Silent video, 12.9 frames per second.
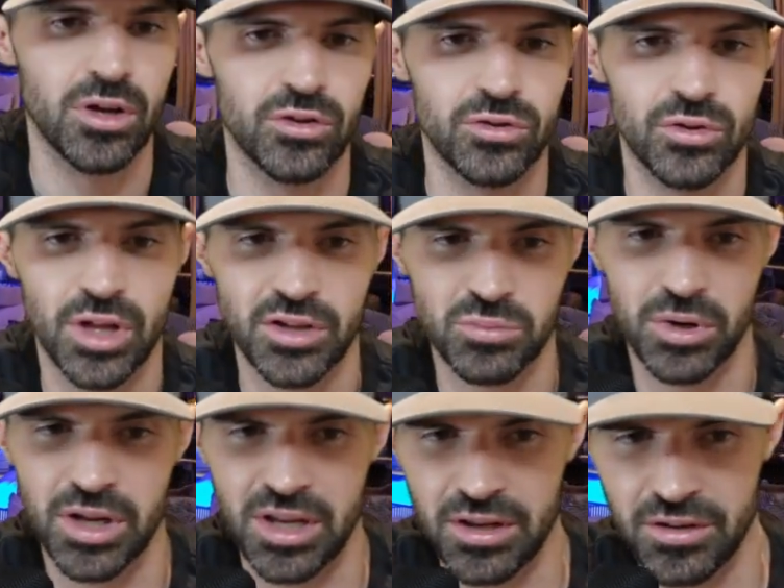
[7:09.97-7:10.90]
So that's
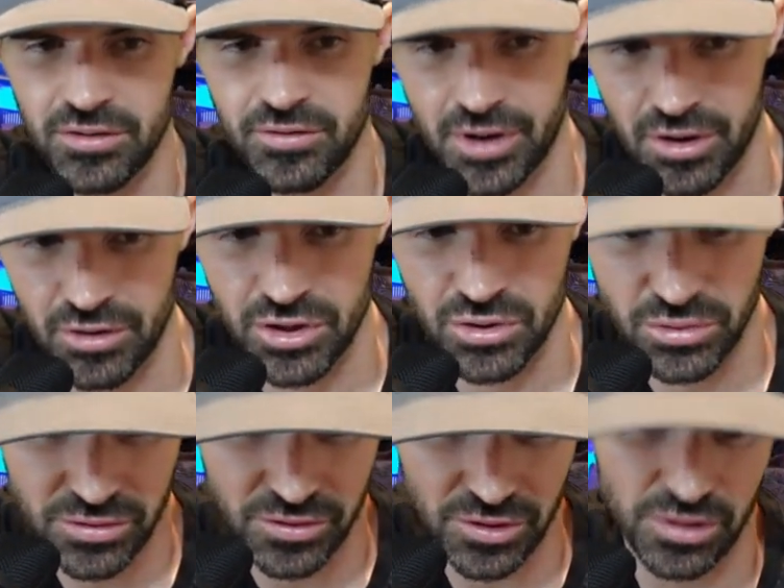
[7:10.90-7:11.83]
why it is very
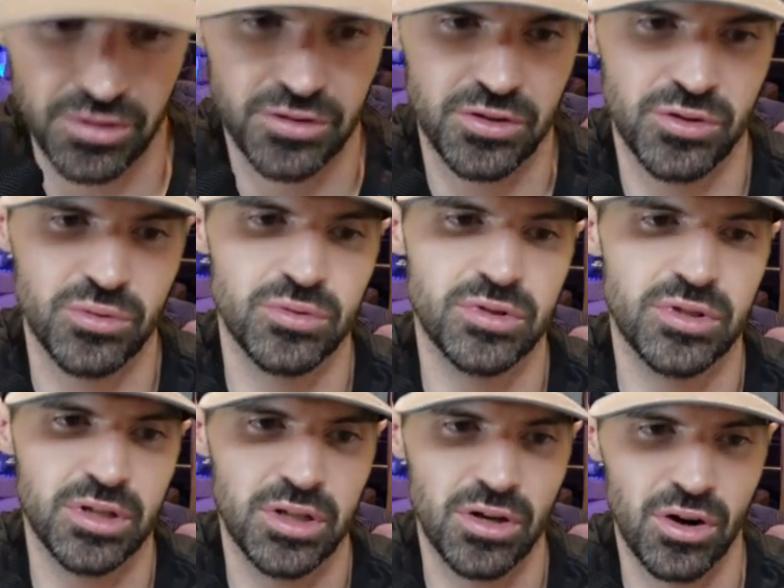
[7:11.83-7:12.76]
useful to use
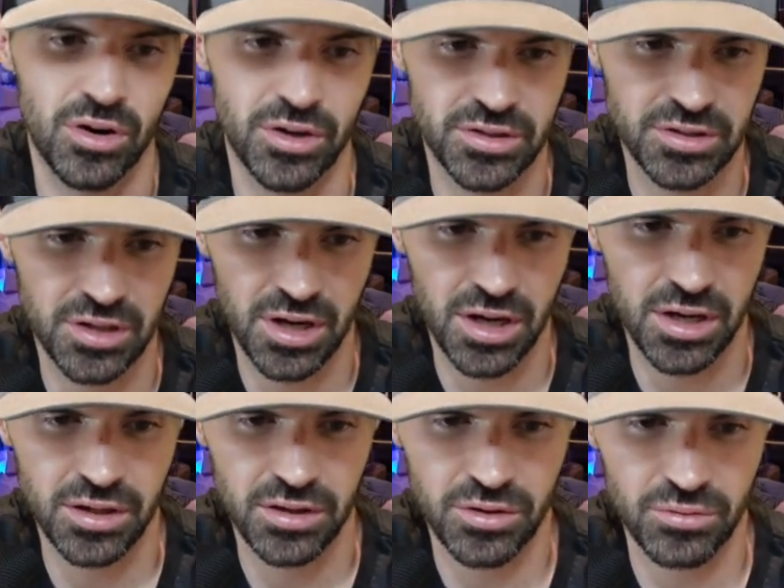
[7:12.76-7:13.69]
the RSI,